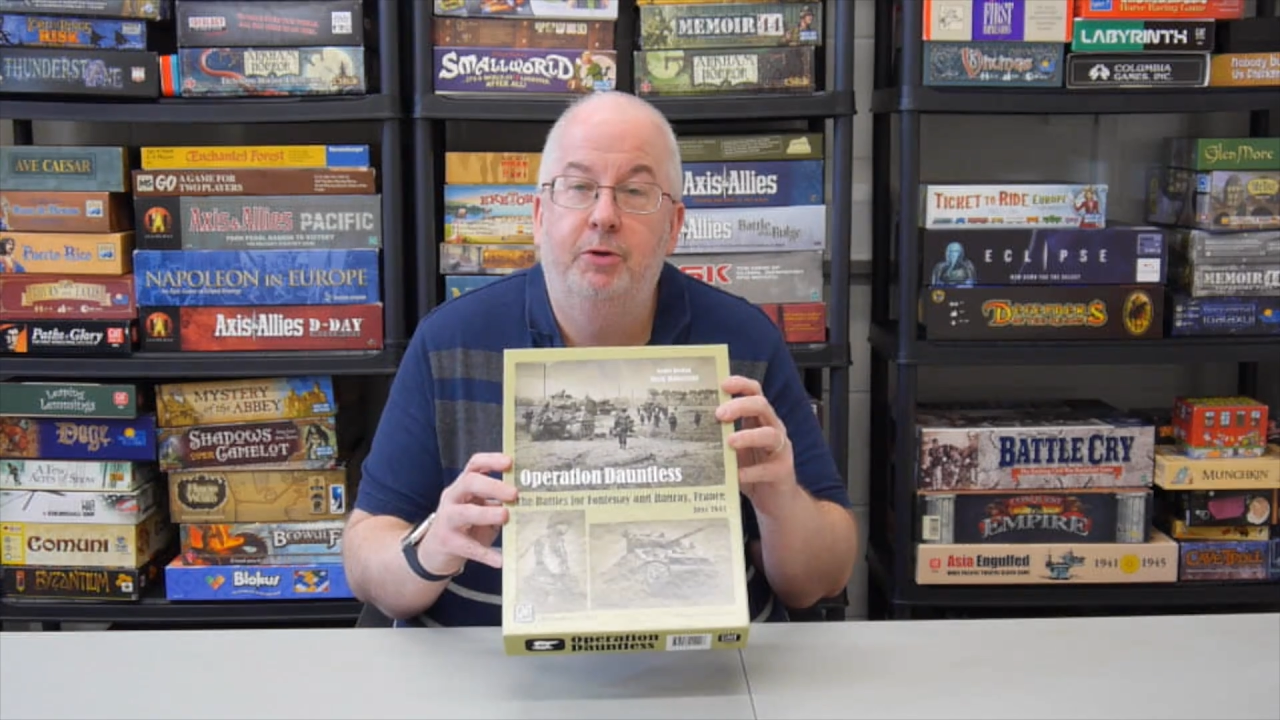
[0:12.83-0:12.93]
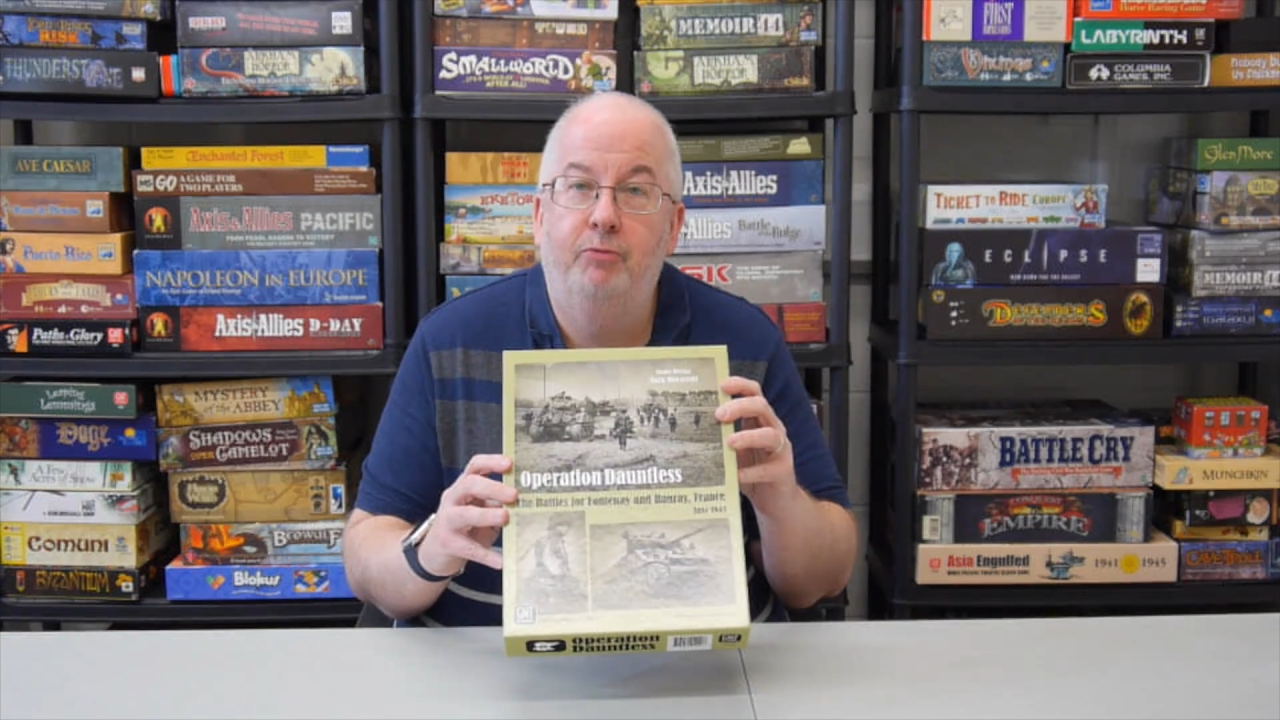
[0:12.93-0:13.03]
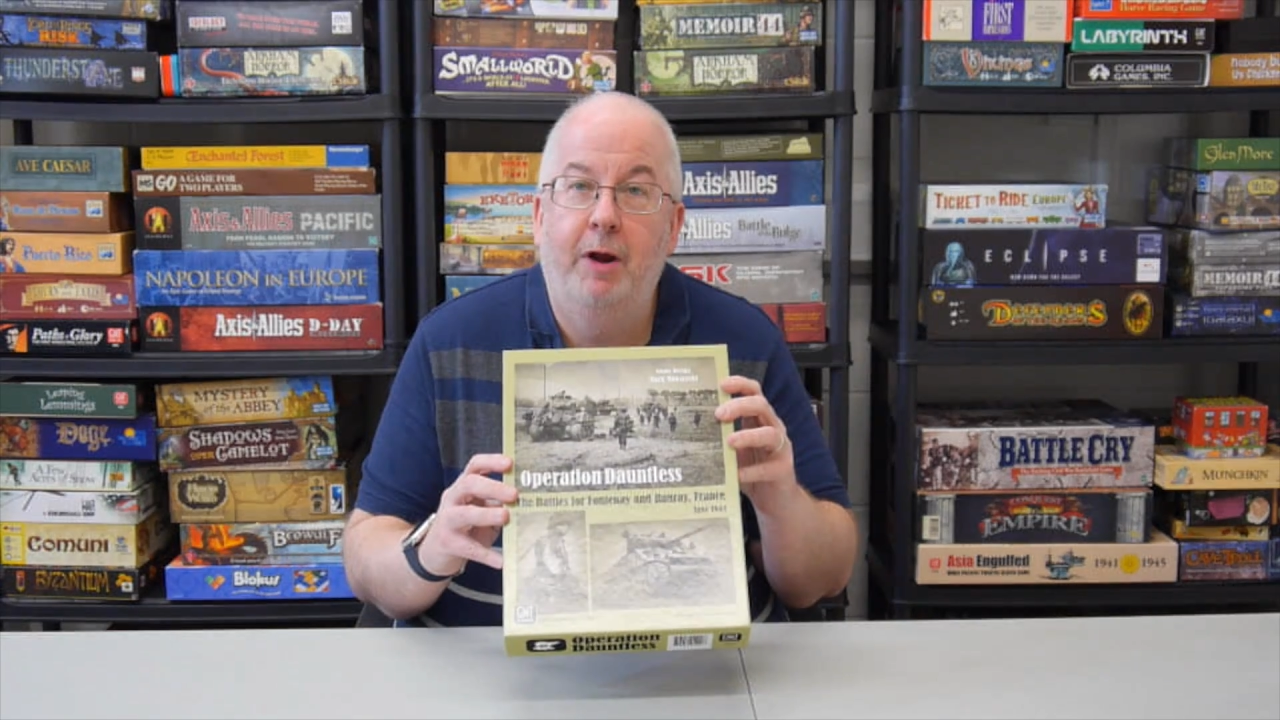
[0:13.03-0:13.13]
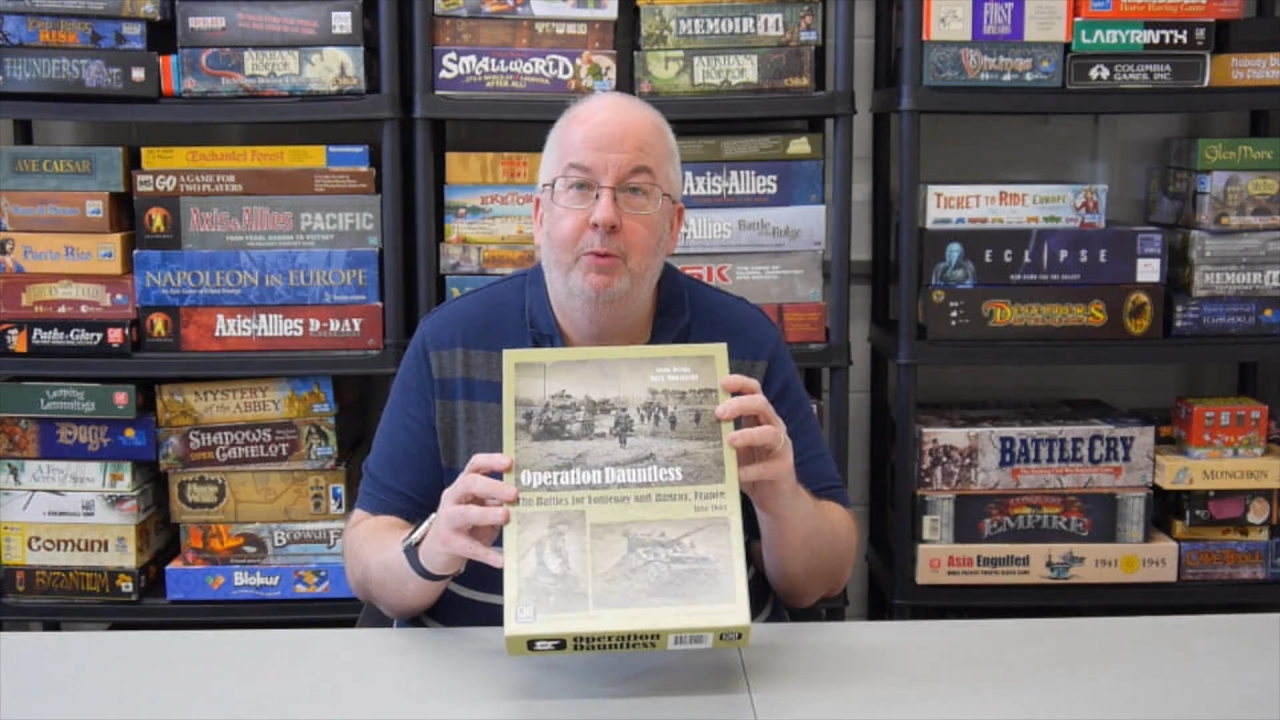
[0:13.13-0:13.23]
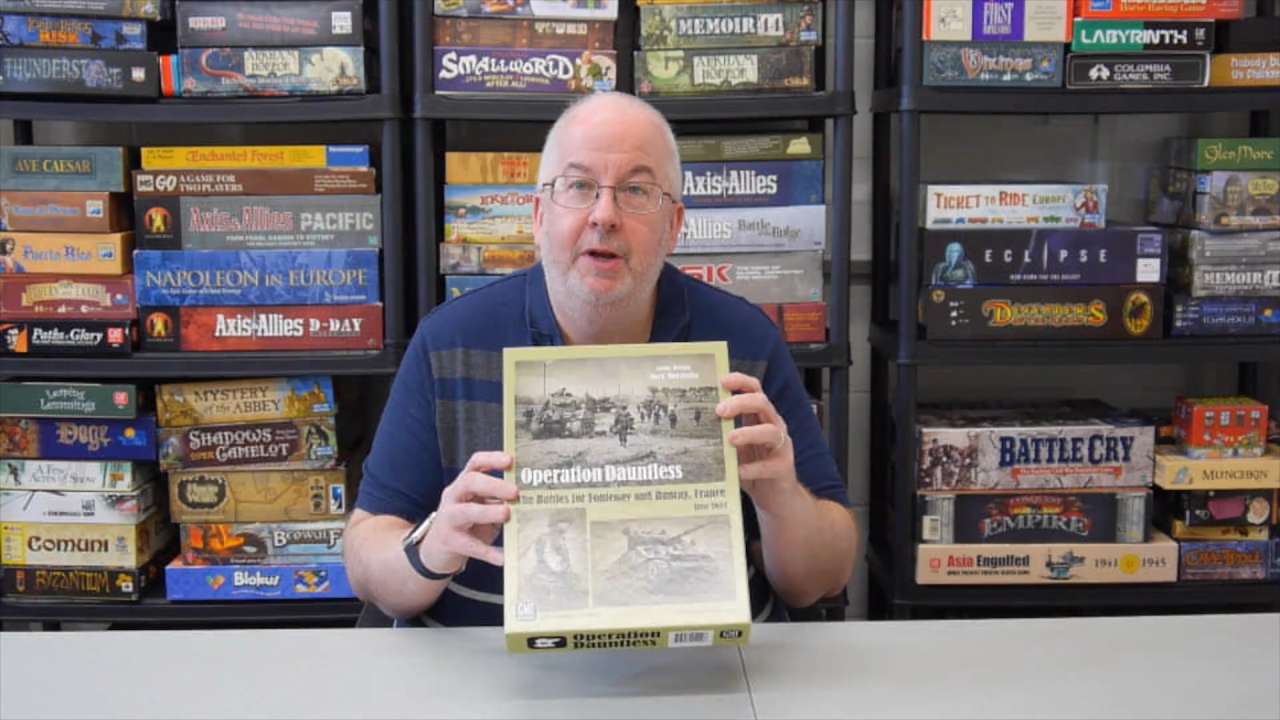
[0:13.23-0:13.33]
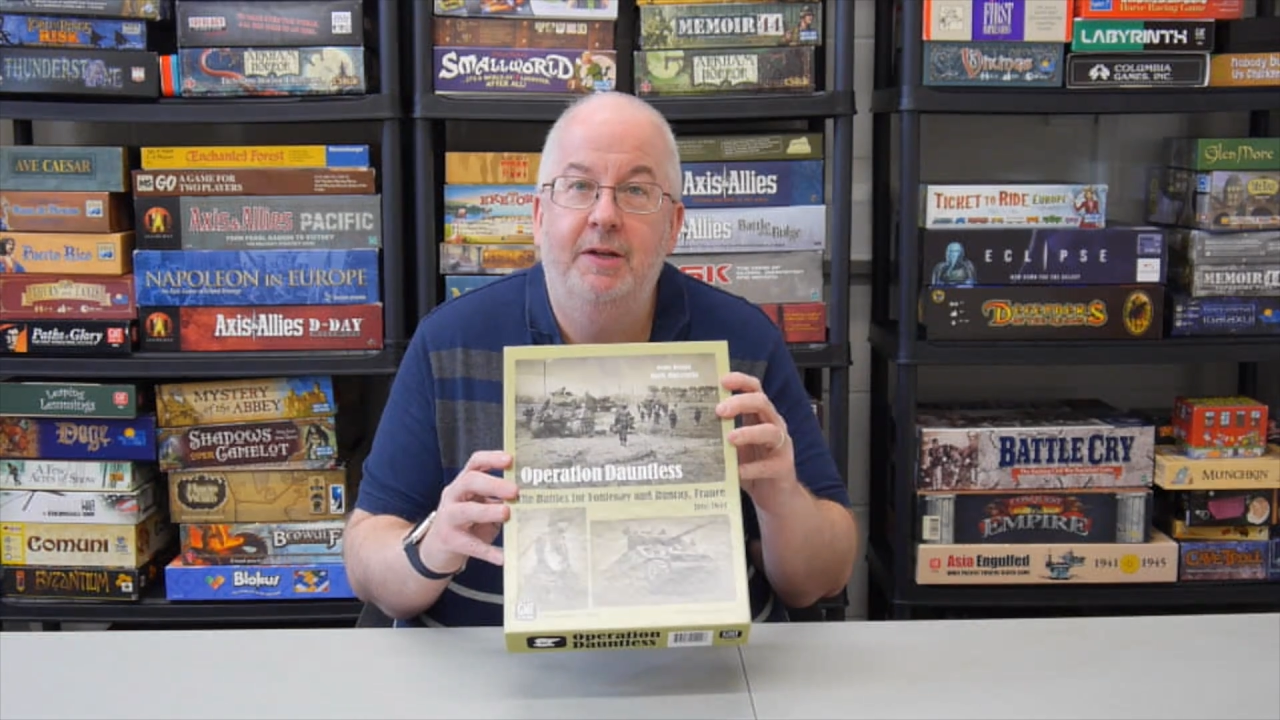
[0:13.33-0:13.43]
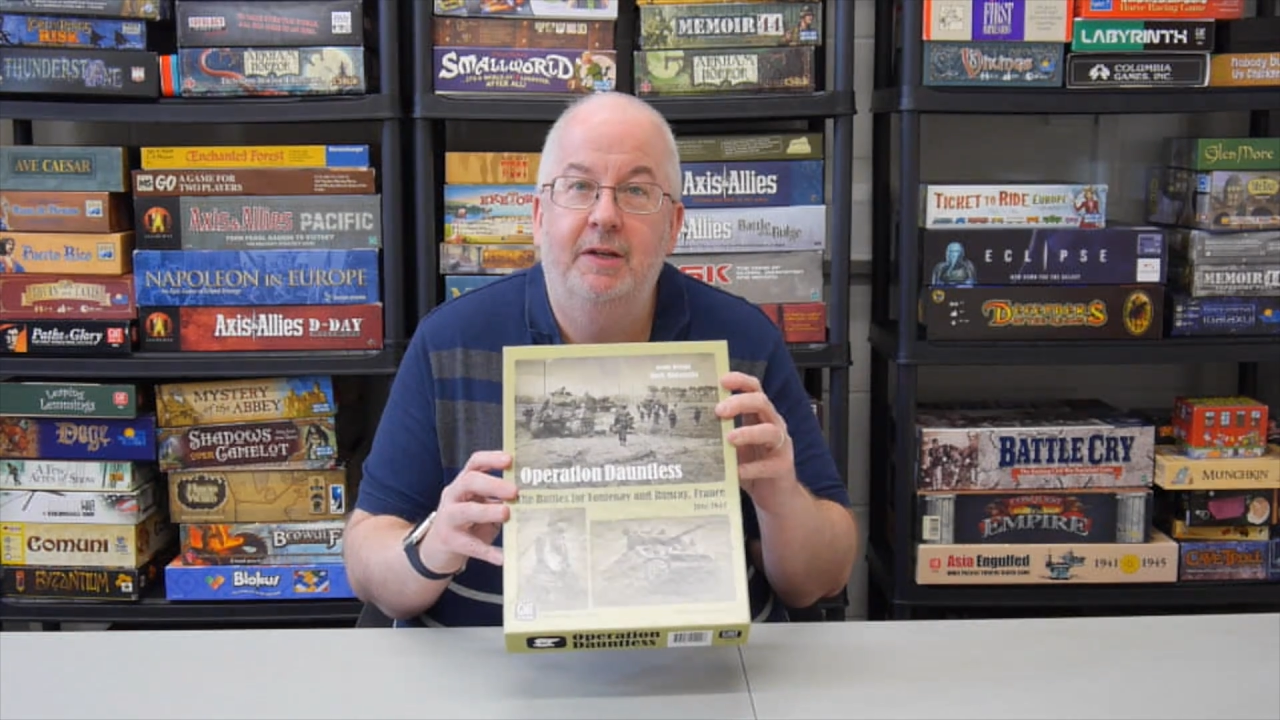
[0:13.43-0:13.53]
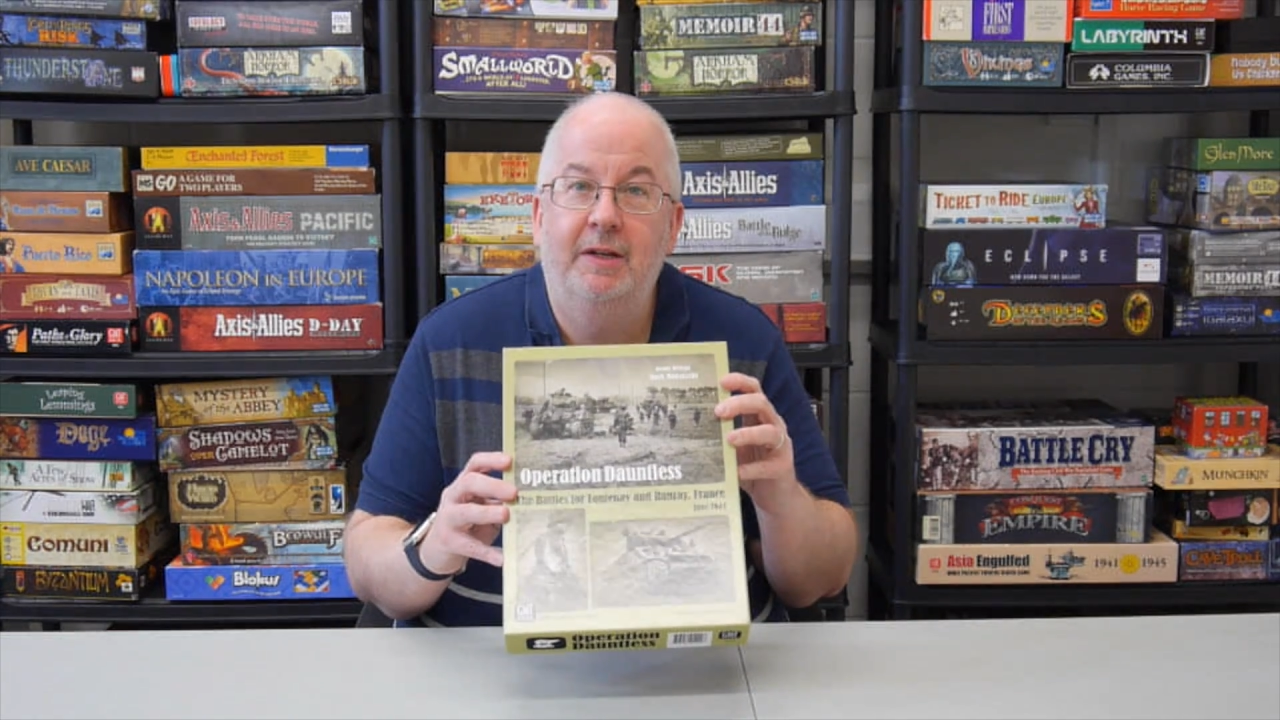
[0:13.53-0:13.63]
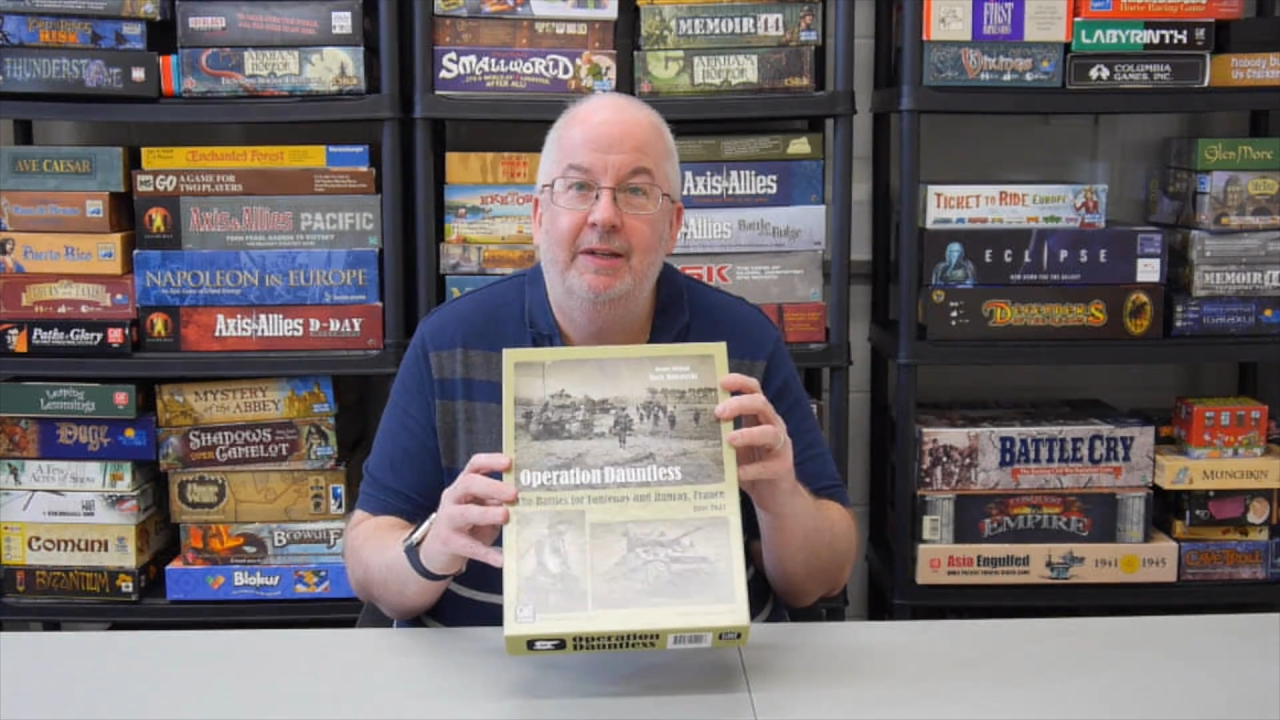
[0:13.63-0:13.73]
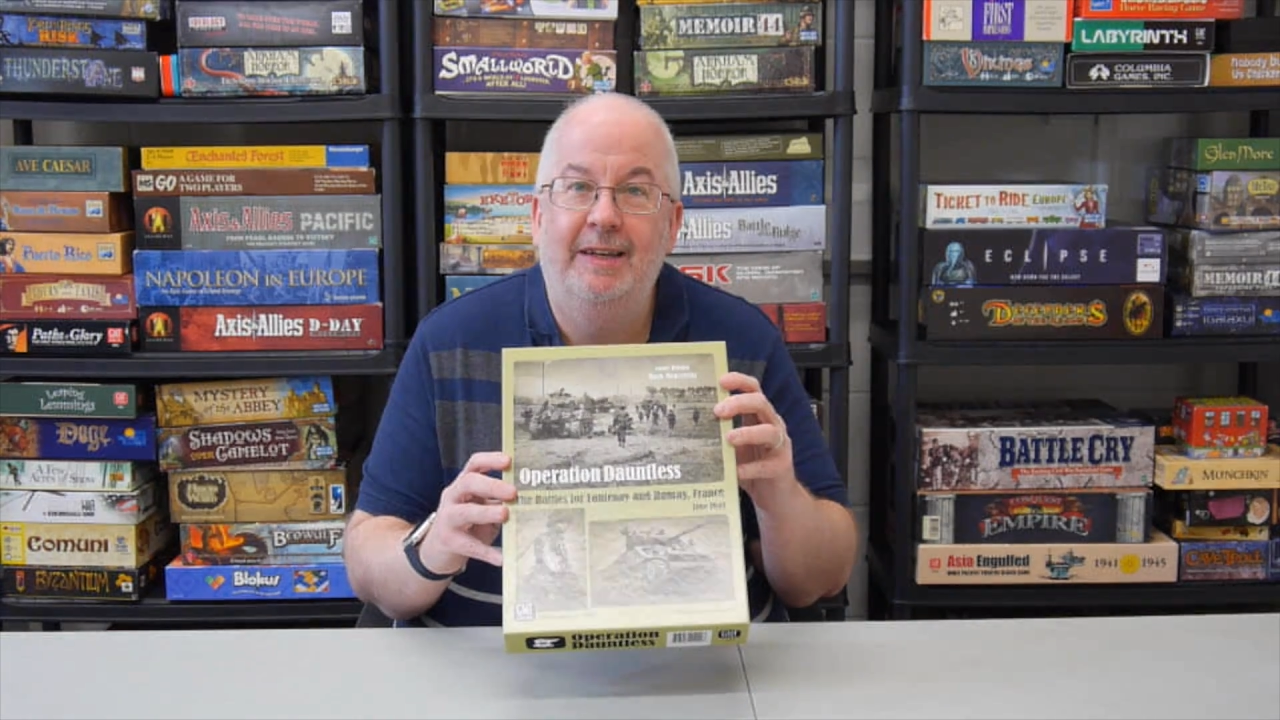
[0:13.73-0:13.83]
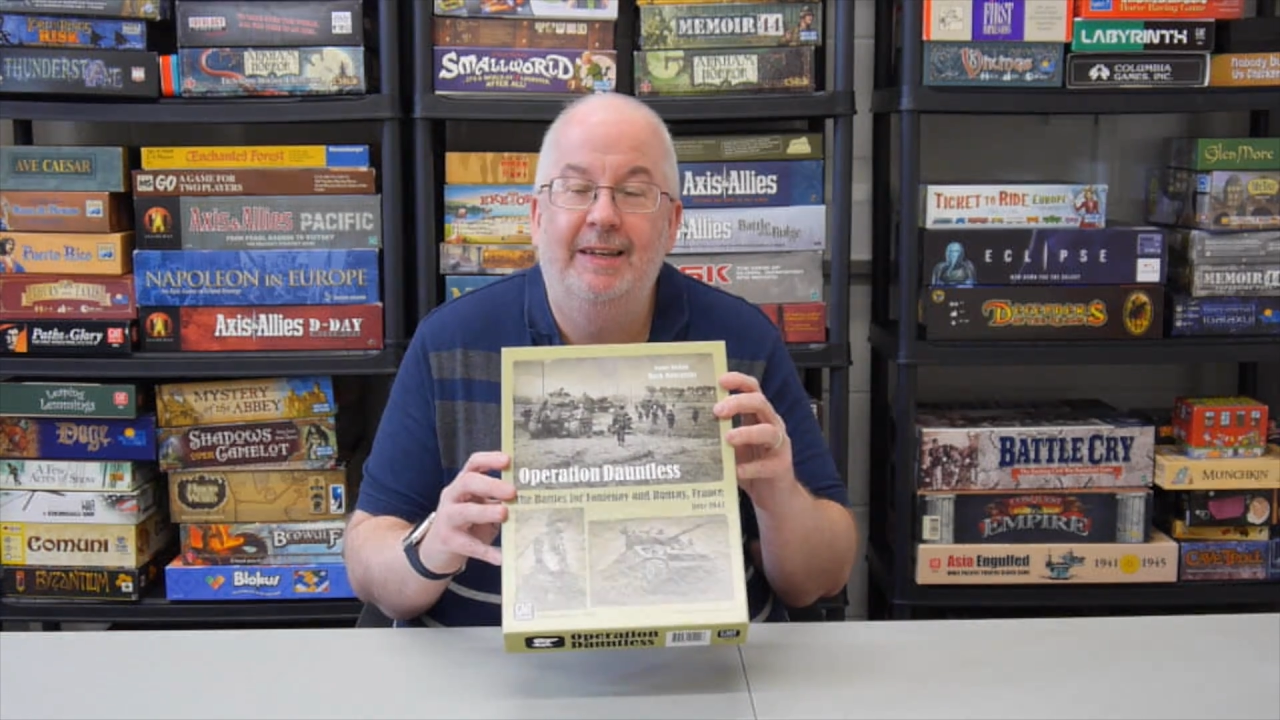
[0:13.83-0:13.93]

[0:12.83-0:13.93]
to Red Winter.